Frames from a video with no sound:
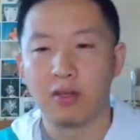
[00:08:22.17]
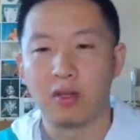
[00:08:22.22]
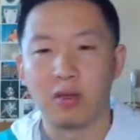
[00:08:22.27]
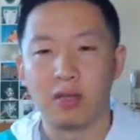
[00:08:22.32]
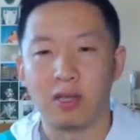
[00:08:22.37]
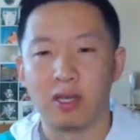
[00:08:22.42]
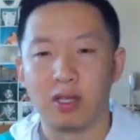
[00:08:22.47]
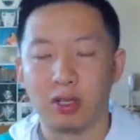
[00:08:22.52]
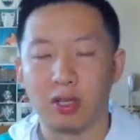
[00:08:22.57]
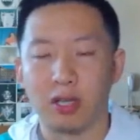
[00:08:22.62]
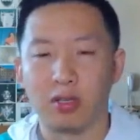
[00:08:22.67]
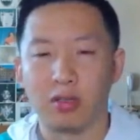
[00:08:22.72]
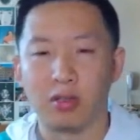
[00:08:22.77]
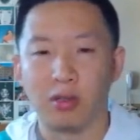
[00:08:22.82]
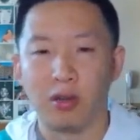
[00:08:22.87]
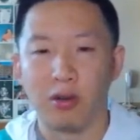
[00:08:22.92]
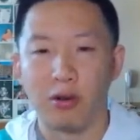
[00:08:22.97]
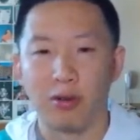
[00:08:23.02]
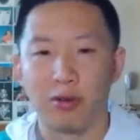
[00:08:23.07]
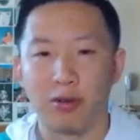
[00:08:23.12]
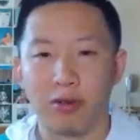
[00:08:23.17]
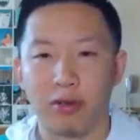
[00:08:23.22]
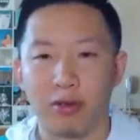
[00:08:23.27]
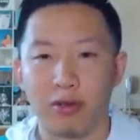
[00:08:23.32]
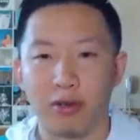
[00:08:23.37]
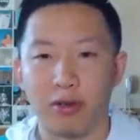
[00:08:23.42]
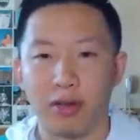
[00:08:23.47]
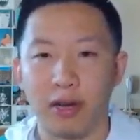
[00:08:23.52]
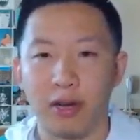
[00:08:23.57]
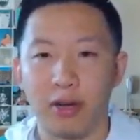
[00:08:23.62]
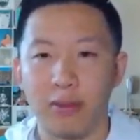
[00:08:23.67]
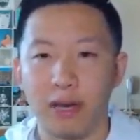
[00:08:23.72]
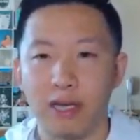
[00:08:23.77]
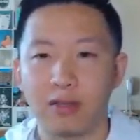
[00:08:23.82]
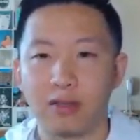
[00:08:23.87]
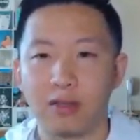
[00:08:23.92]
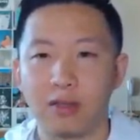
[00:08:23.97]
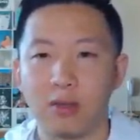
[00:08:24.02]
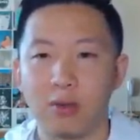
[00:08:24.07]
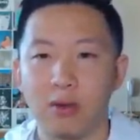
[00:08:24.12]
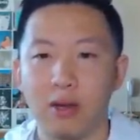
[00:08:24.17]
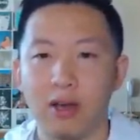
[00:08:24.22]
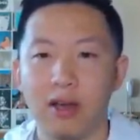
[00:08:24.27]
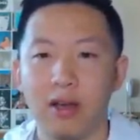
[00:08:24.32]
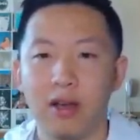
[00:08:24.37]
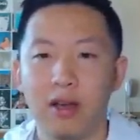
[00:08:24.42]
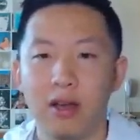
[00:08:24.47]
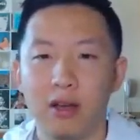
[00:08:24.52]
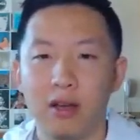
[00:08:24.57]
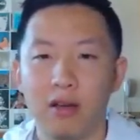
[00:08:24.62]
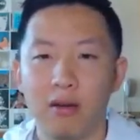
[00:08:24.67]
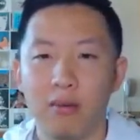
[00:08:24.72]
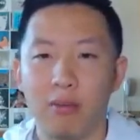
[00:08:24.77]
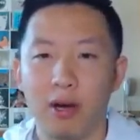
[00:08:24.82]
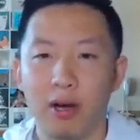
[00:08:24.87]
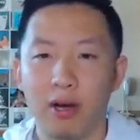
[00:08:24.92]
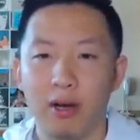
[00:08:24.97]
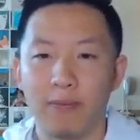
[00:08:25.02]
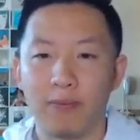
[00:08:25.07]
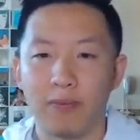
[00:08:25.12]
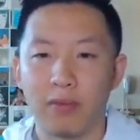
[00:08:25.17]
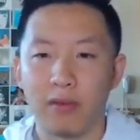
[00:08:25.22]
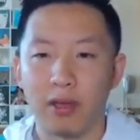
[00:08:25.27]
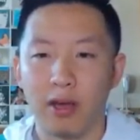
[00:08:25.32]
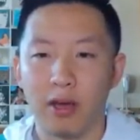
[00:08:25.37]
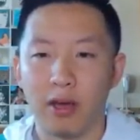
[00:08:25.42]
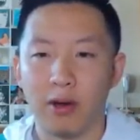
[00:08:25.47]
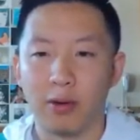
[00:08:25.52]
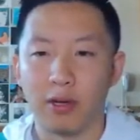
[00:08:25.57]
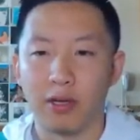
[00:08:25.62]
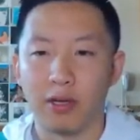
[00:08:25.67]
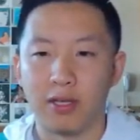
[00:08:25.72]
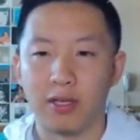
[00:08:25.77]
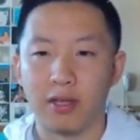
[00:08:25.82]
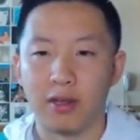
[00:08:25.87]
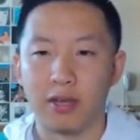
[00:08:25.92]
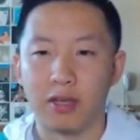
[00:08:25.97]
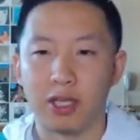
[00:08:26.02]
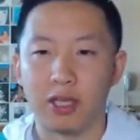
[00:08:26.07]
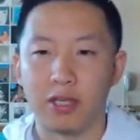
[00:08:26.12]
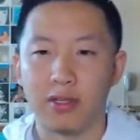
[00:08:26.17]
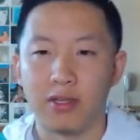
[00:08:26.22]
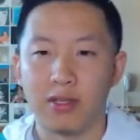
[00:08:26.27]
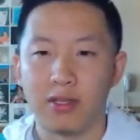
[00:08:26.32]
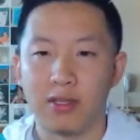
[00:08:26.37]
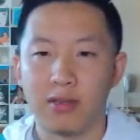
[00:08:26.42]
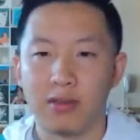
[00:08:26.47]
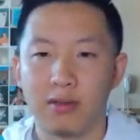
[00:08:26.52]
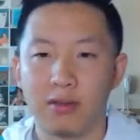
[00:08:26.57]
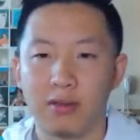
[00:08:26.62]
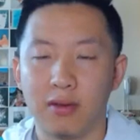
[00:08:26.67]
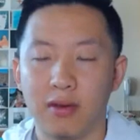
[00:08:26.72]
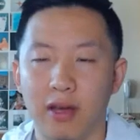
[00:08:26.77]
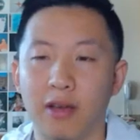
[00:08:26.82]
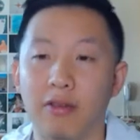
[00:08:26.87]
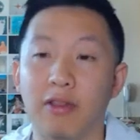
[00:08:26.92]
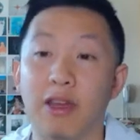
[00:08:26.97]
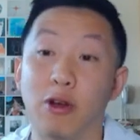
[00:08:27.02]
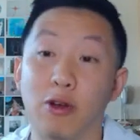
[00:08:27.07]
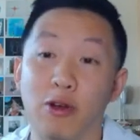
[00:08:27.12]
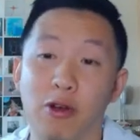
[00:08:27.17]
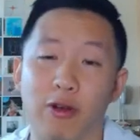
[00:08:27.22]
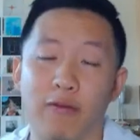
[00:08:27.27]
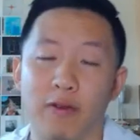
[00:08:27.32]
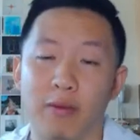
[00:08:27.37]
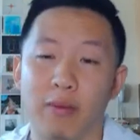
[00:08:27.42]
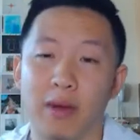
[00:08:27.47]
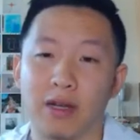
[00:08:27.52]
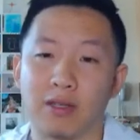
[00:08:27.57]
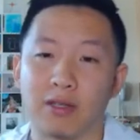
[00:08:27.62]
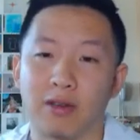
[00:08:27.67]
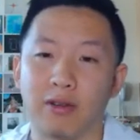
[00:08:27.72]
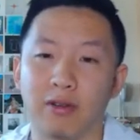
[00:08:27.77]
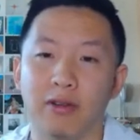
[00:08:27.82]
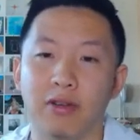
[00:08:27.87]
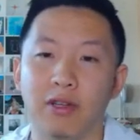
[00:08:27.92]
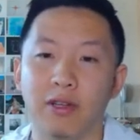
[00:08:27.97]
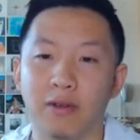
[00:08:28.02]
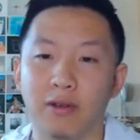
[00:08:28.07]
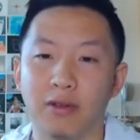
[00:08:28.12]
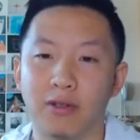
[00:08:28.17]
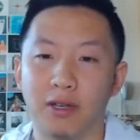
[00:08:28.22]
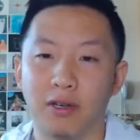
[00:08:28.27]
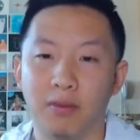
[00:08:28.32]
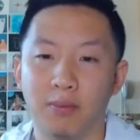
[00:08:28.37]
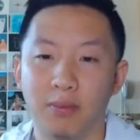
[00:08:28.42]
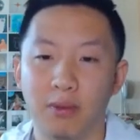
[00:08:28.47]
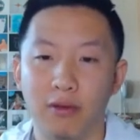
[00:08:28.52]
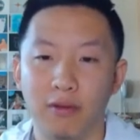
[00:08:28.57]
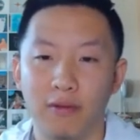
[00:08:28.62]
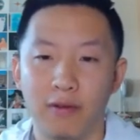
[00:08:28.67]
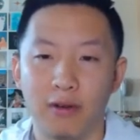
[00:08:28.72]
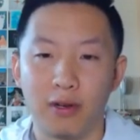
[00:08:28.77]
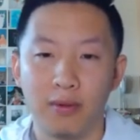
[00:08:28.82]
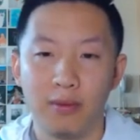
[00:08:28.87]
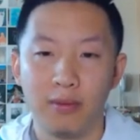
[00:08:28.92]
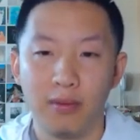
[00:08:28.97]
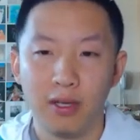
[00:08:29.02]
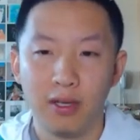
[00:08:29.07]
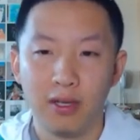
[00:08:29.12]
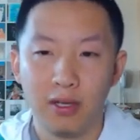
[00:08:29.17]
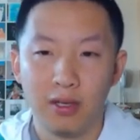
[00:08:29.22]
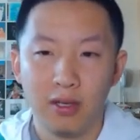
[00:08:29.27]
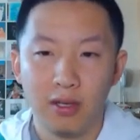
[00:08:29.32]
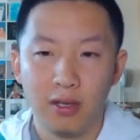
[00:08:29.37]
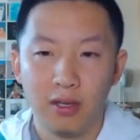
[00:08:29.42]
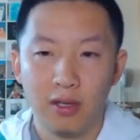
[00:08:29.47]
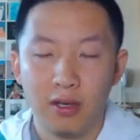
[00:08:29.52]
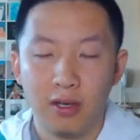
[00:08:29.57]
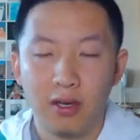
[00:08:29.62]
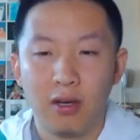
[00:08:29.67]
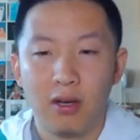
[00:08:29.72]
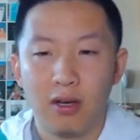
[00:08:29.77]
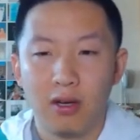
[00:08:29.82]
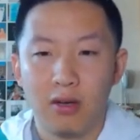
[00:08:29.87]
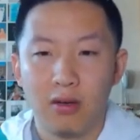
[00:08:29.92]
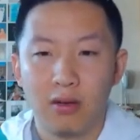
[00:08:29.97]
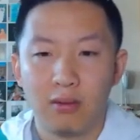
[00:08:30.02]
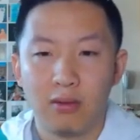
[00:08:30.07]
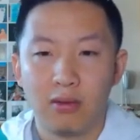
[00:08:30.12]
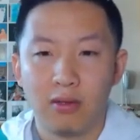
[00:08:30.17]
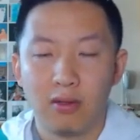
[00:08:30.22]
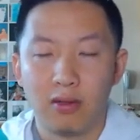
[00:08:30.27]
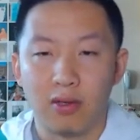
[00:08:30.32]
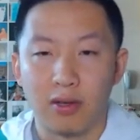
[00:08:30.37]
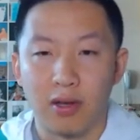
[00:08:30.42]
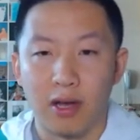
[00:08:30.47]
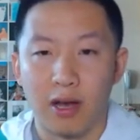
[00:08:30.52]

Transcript: so essentially I can stall to turn to your Dynamax this way. But, yeah, I don't take that chance. And they don't go for Max Guard on Yveltal. Beautiful. So